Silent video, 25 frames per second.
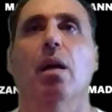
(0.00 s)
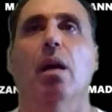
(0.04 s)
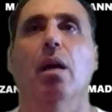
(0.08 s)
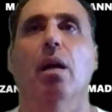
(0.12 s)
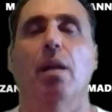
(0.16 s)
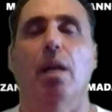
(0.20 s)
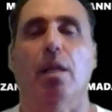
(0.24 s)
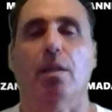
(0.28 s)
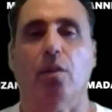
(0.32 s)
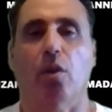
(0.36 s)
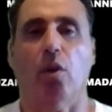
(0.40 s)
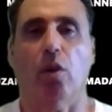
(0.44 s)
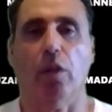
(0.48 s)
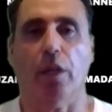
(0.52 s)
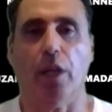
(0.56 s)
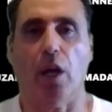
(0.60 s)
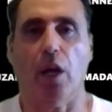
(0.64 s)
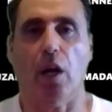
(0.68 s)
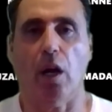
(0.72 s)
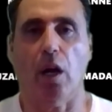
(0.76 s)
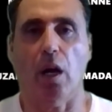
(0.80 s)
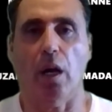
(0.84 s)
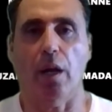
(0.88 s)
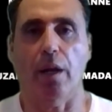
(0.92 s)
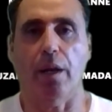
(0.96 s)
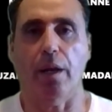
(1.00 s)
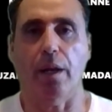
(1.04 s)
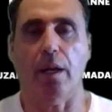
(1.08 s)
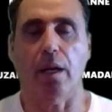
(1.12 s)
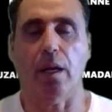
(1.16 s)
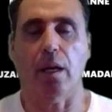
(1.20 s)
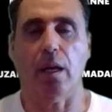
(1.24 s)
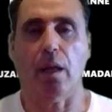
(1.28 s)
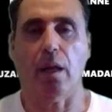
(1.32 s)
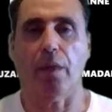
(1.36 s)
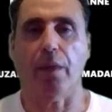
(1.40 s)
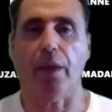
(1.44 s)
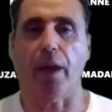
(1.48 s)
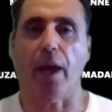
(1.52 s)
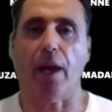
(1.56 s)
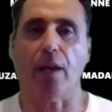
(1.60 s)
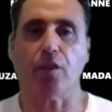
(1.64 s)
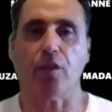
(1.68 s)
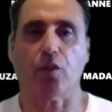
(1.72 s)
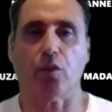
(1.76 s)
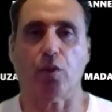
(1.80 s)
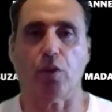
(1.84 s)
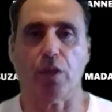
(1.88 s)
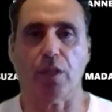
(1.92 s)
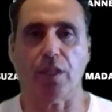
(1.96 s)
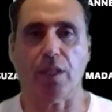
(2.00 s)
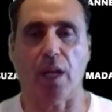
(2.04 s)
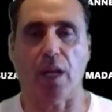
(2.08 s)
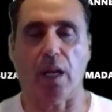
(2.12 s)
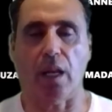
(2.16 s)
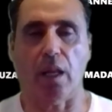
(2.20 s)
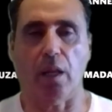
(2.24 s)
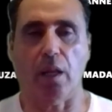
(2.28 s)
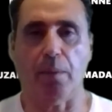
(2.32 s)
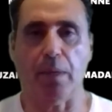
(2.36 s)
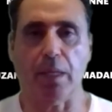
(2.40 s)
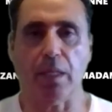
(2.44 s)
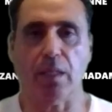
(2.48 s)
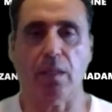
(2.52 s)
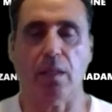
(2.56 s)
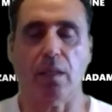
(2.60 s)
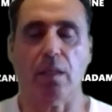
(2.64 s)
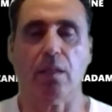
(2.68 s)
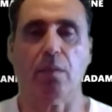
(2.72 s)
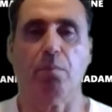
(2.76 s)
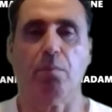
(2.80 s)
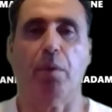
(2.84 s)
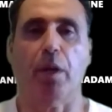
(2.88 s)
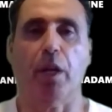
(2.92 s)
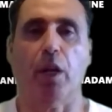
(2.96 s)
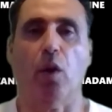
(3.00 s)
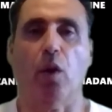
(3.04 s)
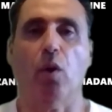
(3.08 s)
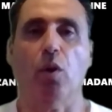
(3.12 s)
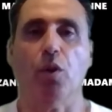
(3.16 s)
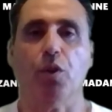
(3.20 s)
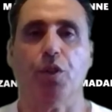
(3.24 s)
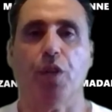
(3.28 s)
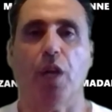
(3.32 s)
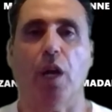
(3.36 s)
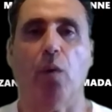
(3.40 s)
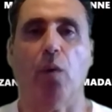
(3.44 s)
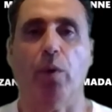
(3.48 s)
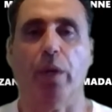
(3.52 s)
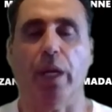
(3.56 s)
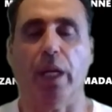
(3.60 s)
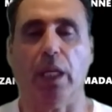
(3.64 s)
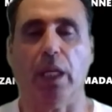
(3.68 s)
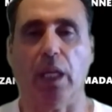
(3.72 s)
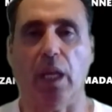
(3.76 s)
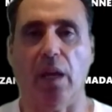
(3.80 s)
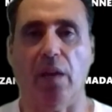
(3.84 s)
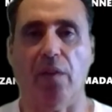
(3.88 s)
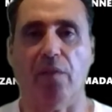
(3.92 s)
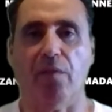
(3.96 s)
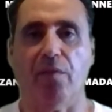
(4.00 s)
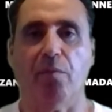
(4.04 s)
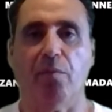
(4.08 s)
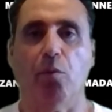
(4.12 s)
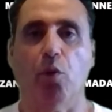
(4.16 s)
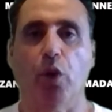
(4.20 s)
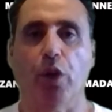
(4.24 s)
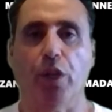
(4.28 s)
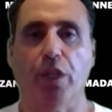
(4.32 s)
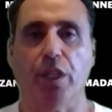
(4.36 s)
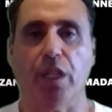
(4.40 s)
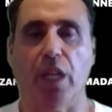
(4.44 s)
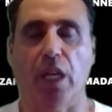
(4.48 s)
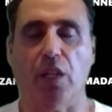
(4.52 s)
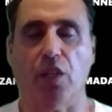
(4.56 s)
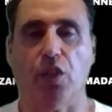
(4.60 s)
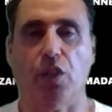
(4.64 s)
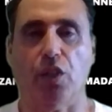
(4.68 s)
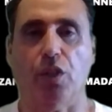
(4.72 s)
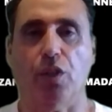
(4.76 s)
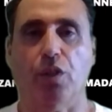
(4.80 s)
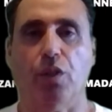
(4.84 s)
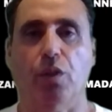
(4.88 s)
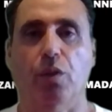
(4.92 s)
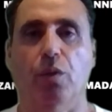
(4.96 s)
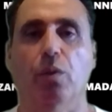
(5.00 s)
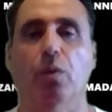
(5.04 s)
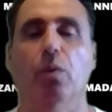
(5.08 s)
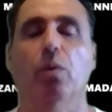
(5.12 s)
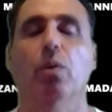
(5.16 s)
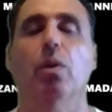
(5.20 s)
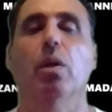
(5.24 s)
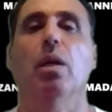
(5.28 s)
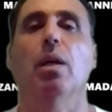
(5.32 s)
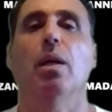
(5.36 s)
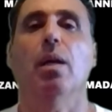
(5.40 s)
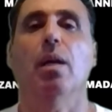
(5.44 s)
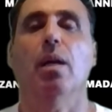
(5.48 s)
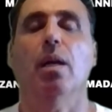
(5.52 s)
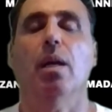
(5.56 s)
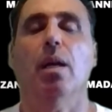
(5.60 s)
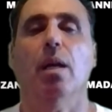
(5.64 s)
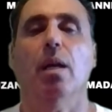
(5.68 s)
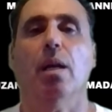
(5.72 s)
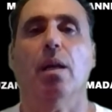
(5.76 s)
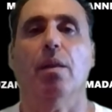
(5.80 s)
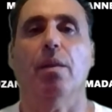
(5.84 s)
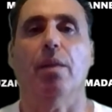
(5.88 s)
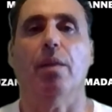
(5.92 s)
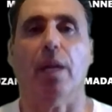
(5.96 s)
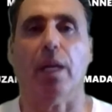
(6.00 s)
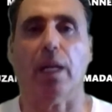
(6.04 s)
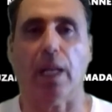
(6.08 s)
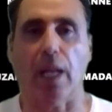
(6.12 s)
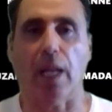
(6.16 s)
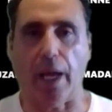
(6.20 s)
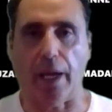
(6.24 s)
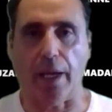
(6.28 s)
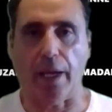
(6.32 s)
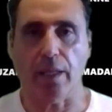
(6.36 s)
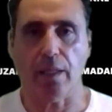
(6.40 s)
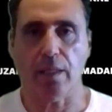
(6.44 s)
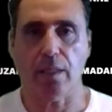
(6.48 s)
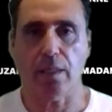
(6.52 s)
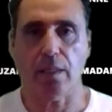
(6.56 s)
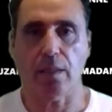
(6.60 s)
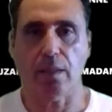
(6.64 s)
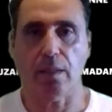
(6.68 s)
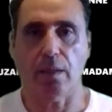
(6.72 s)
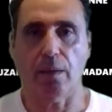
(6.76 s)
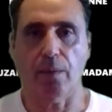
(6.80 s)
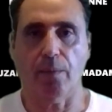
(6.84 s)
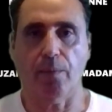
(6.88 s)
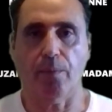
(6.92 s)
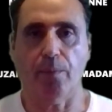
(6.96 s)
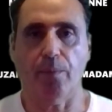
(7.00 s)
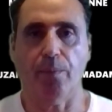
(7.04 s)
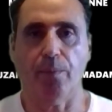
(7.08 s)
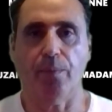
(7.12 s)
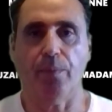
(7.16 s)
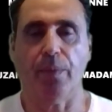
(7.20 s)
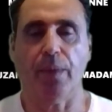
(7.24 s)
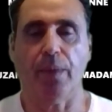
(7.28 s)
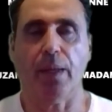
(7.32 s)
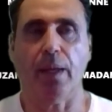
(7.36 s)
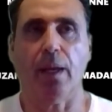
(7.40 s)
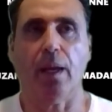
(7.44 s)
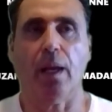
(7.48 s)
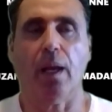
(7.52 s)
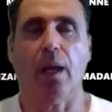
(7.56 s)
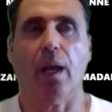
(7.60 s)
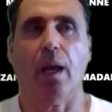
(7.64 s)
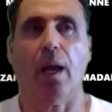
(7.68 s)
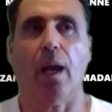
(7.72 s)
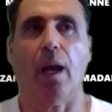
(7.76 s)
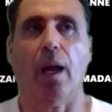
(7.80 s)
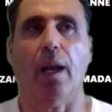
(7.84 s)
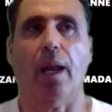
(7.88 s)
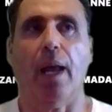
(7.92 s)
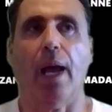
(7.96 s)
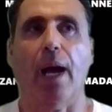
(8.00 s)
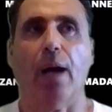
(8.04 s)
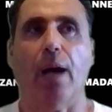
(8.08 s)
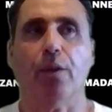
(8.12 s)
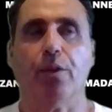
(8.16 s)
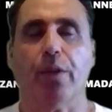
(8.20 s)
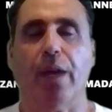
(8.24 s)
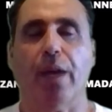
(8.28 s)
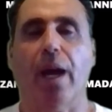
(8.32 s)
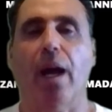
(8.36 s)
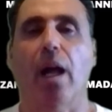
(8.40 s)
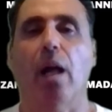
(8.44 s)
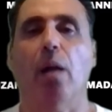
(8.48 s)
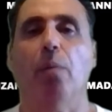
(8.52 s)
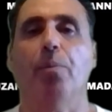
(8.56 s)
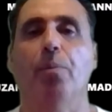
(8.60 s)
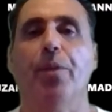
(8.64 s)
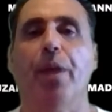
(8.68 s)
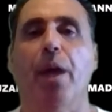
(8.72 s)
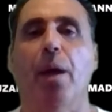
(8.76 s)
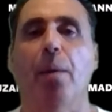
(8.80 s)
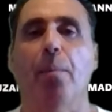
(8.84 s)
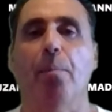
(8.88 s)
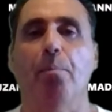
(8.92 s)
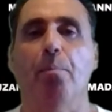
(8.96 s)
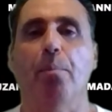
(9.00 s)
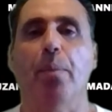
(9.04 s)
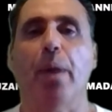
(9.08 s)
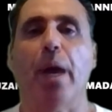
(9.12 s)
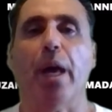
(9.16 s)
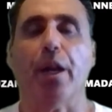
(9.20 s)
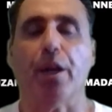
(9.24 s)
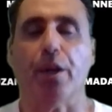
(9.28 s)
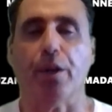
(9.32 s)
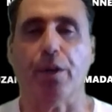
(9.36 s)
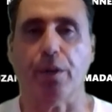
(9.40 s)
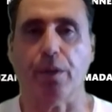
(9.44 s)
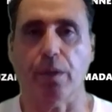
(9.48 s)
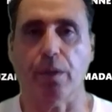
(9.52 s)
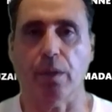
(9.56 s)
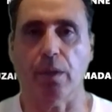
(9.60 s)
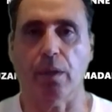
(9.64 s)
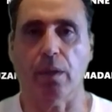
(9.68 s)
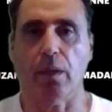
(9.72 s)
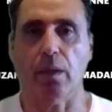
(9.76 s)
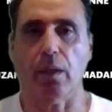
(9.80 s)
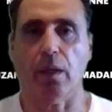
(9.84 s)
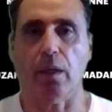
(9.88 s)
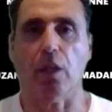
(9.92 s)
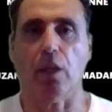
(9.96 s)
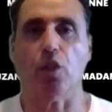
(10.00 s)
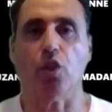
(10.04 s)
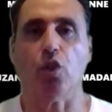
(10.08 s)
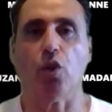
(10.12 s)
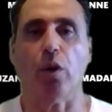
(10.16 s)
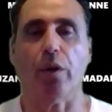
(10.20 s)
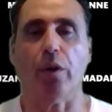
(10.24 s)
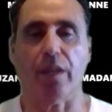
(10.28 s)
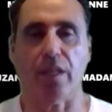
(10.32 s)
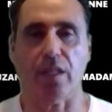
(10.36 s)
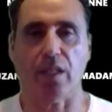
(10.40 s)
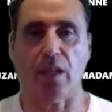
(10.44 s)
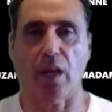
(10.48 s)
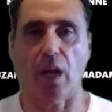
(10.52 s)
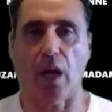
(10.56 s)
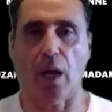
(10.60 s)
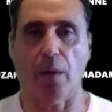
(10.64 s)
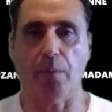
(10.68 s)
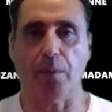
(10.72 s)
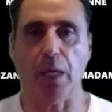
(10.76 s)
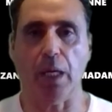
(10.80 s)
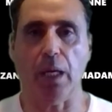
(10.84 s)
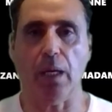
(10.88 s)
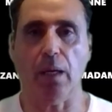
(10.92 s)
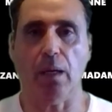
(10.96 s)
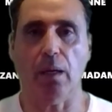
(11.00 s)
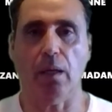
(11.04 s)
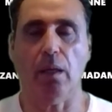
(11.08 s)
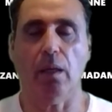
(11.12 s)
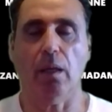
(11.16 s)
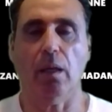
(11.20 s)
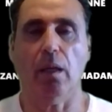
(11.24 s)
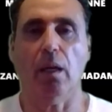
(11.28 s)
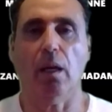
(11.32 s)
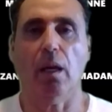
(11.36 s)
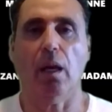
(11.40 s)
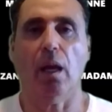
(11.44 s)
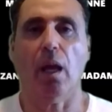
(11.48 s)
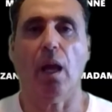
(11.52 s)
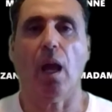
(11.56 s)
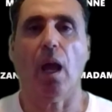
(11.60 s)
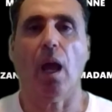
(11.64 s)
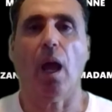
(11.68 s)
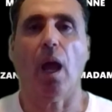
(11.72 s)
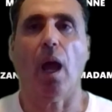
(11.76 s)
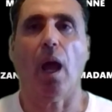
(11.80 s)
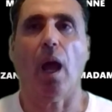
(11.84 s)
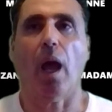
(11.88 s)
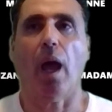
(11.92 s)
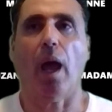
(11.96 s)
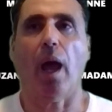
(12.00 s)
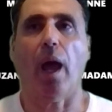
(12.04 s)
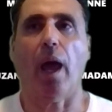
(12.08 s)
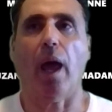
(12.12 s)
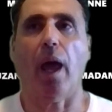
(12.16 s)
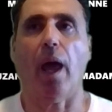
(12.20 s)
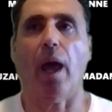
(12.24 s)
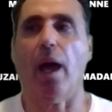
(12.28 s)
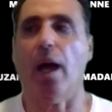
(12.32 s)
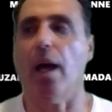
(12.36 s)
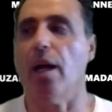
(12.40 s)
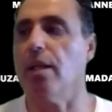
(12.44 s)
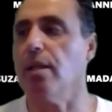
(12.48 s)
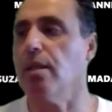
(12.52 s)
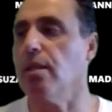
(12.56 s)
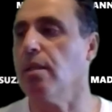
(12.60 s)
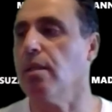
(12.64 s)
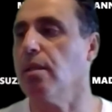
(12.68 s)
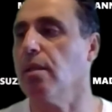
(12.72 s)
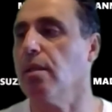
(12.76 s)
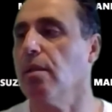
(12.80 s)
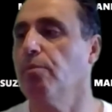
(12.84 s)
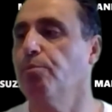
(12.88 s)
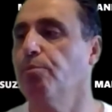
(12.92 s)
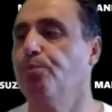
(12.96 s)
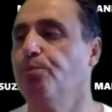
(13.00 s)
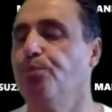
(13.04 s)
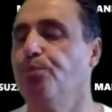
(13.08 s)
not only on the escort side of the business, but also I want to give more attention to the clients and how to help them better enjoy this hobby and